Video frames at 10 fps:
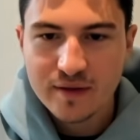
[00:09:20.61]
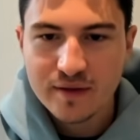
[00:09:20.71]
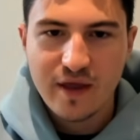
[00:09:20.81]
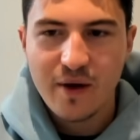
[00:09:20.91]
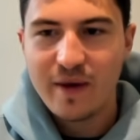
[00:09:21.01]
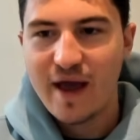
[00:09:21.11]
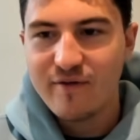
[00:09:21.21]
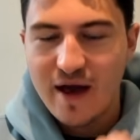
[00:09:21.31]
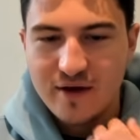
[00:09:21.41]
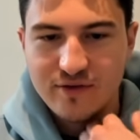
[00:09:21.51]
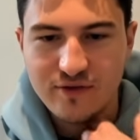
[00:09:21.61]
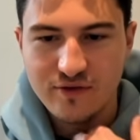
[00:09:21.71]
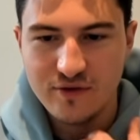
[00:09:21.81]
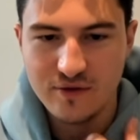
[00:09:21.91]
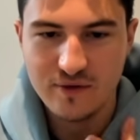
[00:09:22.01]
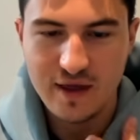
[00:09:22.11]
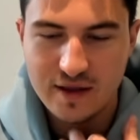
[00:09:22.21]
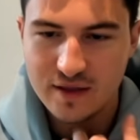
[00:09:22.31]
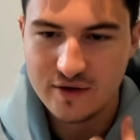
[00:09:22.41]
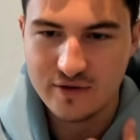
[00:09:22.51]
So now we have access to the
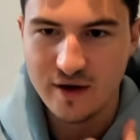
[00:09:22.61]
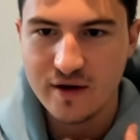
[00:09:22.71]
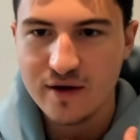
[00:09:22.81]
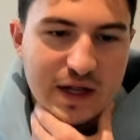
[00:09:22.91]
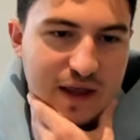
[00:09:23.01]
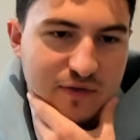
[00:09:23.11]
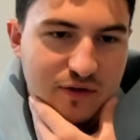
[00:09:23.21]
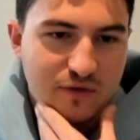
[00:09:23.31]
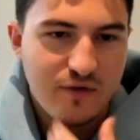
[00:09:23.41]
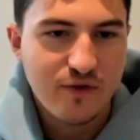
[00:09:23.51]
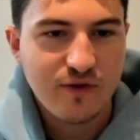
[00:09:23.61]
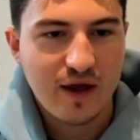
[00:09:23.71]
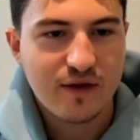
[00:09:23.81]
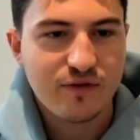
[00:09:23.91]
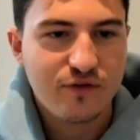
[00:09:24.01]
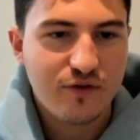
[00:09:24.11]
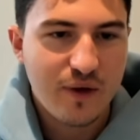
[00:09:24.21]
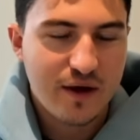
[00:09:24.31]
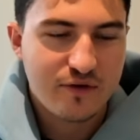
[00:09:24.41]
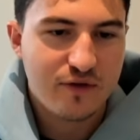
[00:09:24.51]
analytics here. We're going to give this a few seconds to
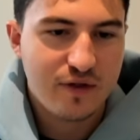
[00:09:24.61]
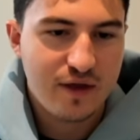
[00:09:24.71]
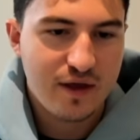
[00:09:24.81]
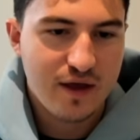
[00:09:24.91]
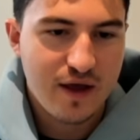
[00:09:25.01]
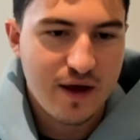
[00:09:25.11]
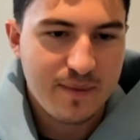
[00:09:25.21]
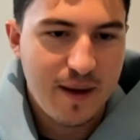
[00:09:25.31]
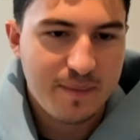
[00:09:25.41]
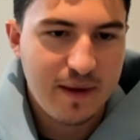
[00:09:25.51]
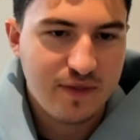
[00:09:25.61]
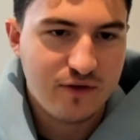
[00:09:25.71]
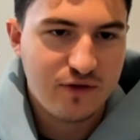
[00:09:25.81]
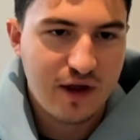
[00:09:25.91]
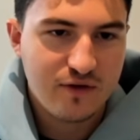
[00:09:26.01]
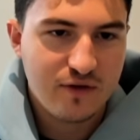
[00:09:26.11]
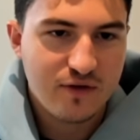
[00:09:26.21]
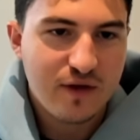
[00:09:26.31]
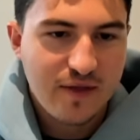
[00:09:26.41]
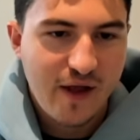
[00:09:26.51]
actually make these
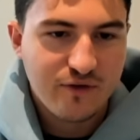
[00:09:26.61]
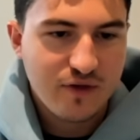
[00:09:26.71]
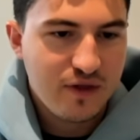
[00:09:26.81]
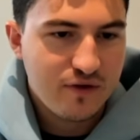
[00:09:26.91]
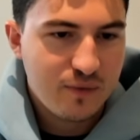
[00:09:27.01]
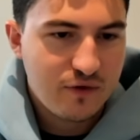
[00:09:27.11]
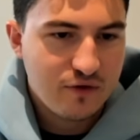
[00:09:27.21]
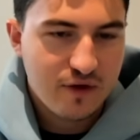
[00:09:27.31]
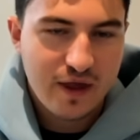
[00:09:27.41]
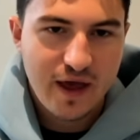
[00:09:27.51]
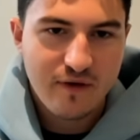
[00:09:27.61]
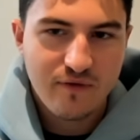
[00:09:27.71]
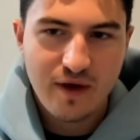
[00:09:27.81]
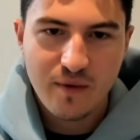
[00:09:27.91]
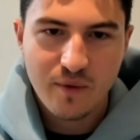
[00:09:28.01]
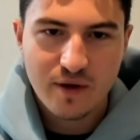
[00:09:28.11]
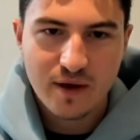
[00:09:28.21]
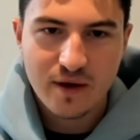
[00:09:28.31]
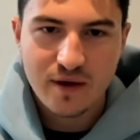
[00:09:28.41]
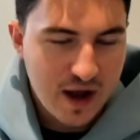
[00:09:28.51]
changes. And after this, we should have a
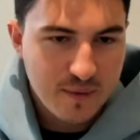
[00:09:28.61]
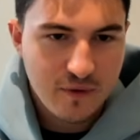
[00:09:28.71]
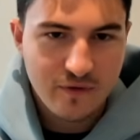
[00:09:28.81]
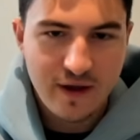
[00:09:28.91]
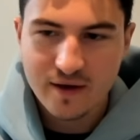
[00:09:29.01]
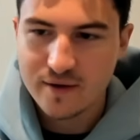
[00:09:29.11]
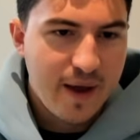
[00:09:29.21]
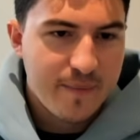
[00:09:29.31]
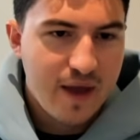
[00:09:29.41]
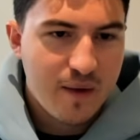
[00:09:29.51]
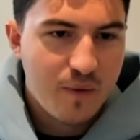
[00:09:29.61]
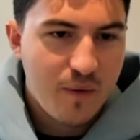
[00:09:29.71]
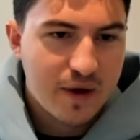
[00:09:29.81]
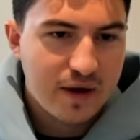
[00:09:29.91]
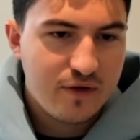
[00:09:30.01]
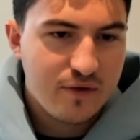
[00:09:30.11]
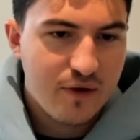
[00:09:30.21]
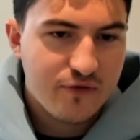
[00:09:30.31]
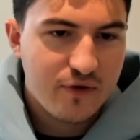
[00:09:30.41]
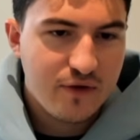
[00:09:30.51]
working trackable deck. Okay, and what we're going to do
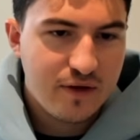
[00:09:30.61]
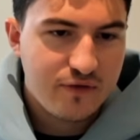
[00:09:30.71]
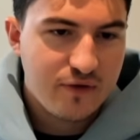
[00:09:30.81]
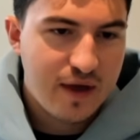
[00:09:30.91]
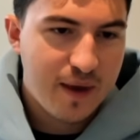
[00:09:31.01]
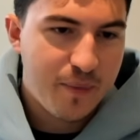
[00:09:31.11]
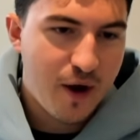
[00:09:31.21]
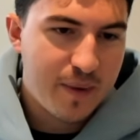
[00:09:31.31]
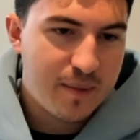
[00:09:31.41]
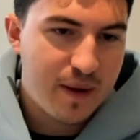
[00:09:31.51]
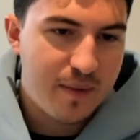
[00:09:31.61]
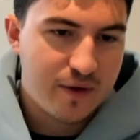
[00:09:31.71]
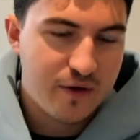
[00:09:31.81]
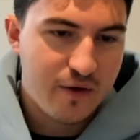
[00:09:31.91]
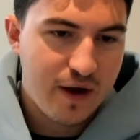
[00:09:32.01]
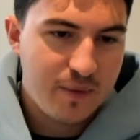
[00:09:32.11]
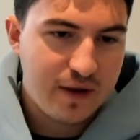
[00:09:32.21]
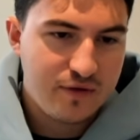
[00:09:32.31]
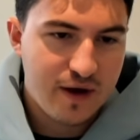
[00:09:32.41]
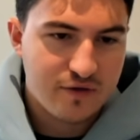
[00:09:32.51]
also is to get a permanent public URL, we
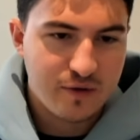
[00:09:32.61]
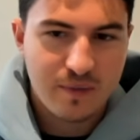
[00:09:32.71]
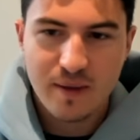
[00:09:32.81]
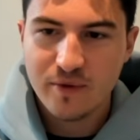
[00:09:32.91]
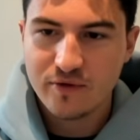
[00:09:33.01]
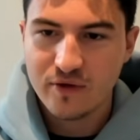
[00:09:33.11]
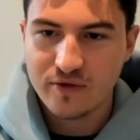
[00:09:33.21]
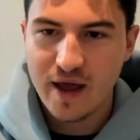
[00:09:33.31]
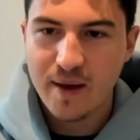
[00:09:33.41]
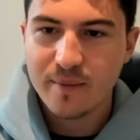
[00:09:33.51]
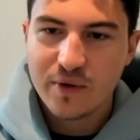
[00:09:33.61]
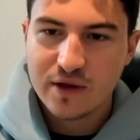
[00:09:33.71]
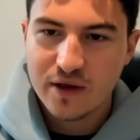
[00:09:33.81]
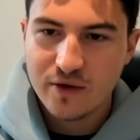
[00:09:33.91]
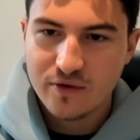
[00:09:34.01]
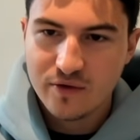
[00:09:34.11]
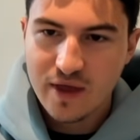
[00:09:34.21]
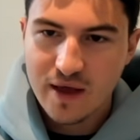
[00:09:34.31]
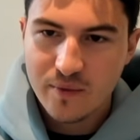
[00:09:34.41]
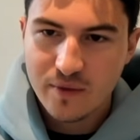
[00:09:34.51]
need to actually publish this app. So we're going to go do
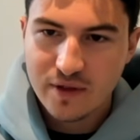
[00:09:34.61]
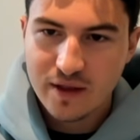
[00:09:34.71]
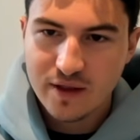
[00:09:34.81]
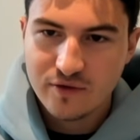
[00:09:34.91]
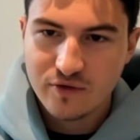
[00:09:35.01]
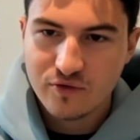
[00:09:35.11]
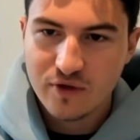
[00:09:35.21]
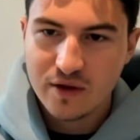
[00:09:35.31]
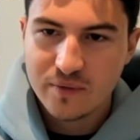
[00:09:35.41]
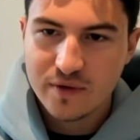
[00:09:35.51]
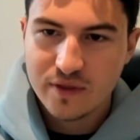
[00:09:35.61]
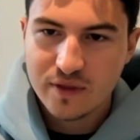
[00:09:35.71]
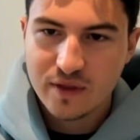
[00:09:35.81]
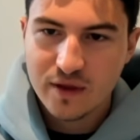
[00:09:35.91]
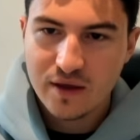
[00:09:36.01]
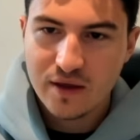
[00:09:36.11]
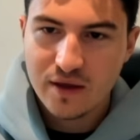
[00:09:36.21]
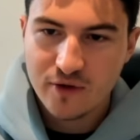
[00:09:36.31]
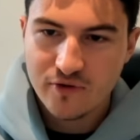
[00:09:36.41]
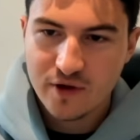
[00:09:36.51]
that. We'll let it just run with the
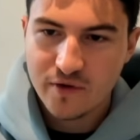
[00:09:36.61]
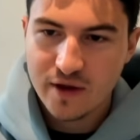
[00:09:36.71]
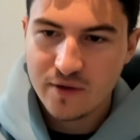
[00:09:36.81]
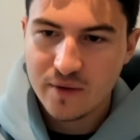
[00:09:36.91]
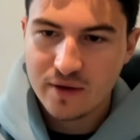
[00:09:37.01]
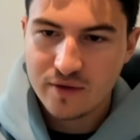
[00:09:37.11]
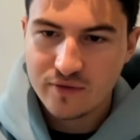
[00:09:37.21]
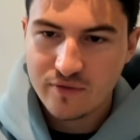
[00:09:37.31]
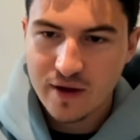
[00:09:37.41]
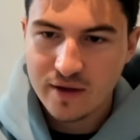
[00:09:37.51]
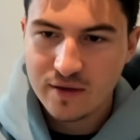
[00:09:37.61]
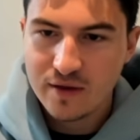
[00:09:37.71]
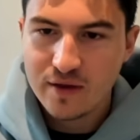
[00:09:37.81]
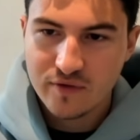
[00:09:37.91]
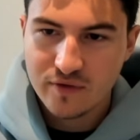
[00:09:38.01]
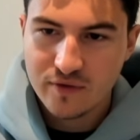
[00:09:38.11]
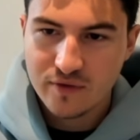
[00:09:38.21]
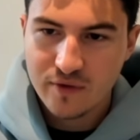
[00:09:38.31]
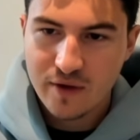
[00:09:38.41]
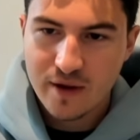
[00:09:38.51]
auto-generated one. It's fine. You can visit this
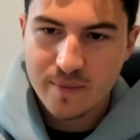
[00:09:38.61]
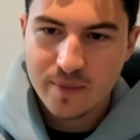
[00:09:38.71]
URL.